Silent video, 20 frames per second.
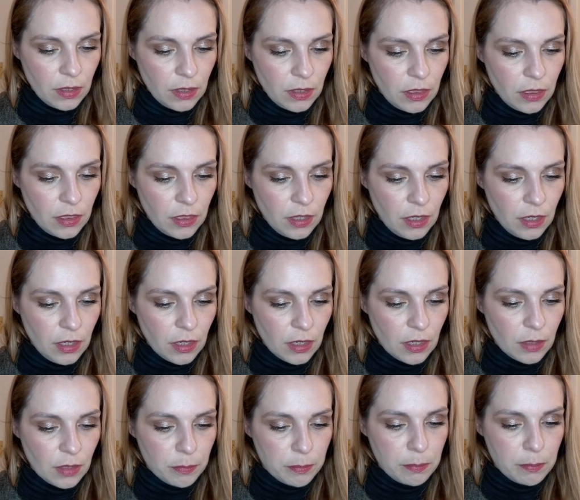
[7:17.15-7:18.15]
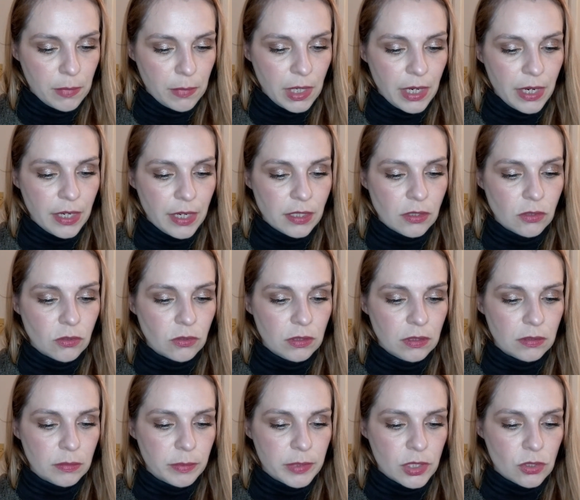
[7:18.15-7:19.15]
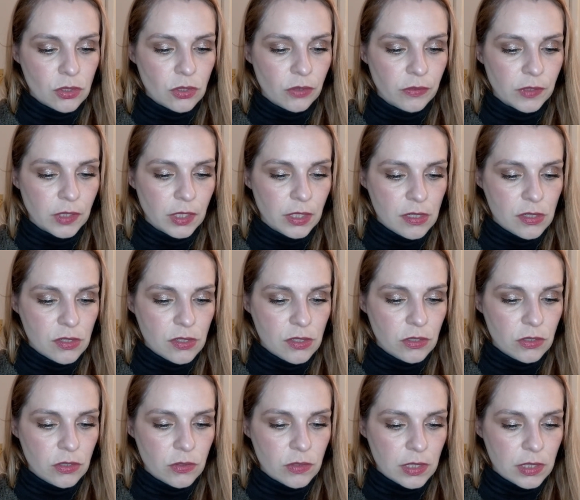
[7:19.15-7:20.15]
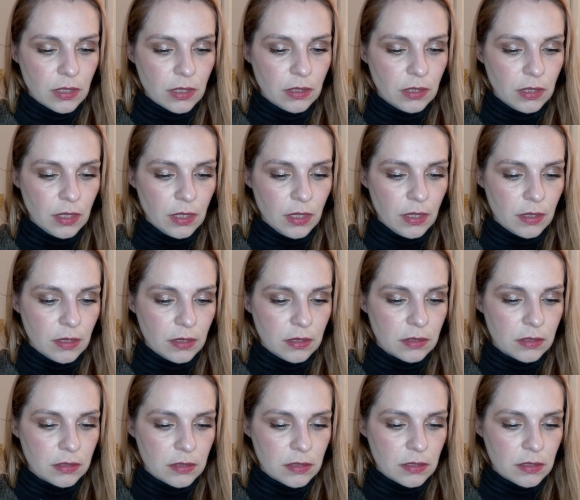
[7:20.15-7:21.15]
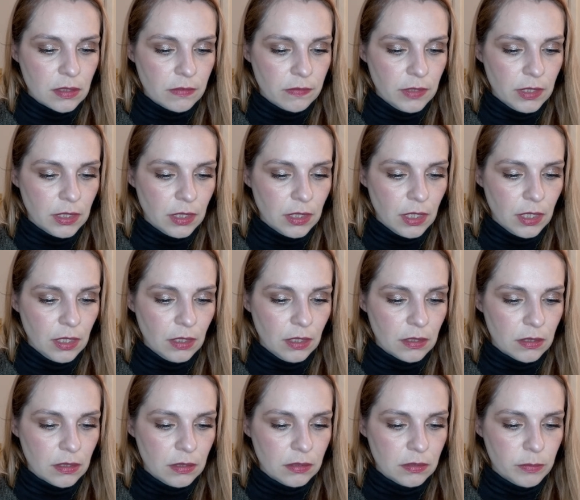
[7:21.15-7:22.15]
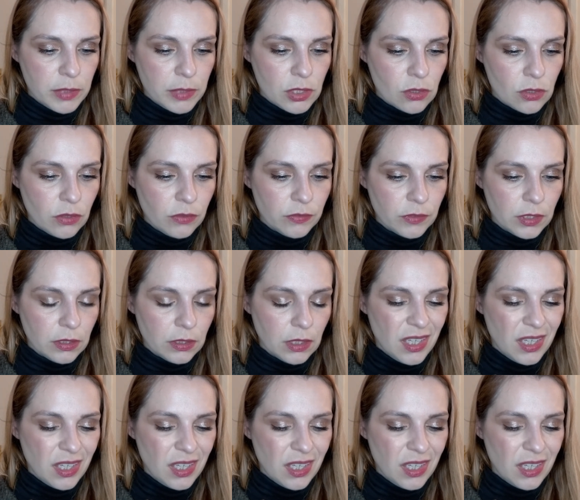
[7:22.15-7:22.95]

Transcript: I think it might go a little bit softer as you use it. Yeah, it's definitely getting a little bit softer.